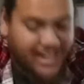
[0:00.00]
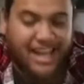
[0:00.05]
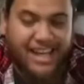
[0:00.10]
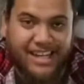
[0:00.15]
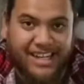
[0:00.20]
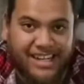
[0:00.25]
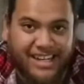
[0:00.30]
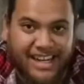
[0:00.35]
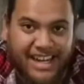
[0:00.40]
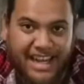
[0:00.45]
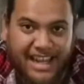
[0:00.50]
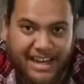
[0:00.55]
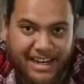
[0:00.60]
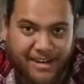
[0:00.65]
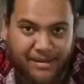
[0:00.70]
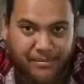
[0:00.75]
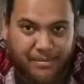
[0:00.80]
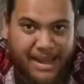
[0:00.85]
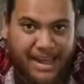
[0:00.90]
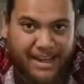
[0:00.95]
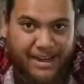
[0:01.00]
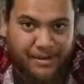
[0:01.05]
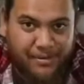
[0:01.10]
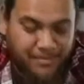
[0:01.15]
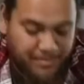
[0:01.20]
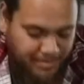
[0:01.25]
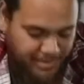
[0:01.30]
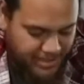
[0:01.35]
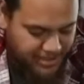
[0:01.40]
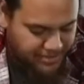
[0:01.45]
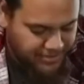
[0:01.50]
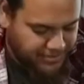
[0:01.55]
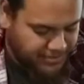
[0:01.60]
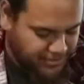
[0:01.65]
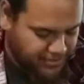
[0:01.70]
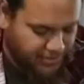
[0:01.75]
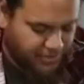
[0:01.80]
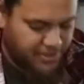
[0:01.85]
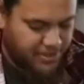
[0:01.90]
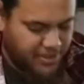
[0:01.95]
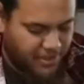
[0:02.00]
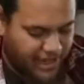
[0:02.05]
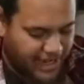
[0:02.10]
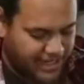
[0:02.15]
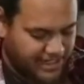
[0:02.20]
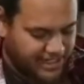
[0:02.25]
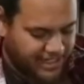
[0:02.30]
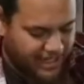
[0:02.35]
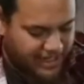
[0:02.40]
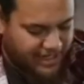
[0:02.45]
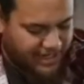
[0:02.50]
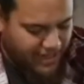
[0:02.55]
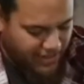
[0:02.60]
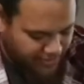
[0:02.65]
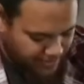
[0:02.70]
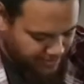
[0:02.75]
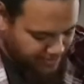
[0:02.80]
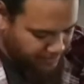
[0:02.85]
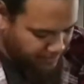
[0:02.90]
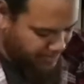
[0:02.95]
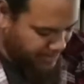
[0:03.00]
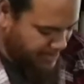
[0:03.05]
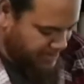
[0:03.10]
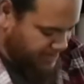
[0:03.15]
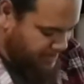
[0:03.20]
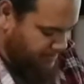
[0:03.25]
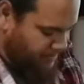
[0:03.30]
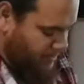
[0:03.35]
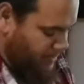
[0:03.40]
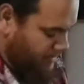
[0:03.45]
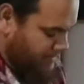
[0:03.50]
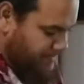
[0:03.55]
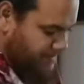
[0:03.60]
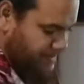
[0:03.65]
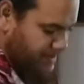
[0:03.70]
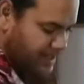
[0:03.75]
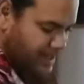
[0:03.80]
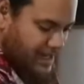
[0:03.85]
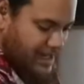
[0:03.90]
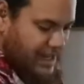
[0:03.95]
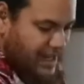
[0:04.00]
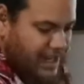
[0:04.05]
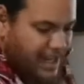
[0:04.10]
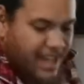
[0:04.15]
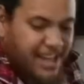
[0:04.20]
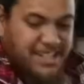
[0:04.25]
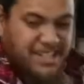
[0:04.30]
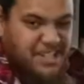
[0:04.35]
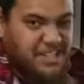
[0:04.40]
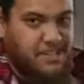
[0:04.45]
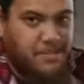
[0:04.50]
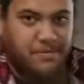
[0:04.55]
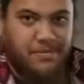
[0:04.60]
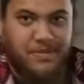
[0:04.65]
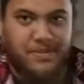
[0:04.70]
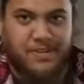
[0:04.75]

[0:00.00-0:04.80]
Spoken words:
cutting it again and it made it a bit too short. So I had to cut another little piece of wood. It's just a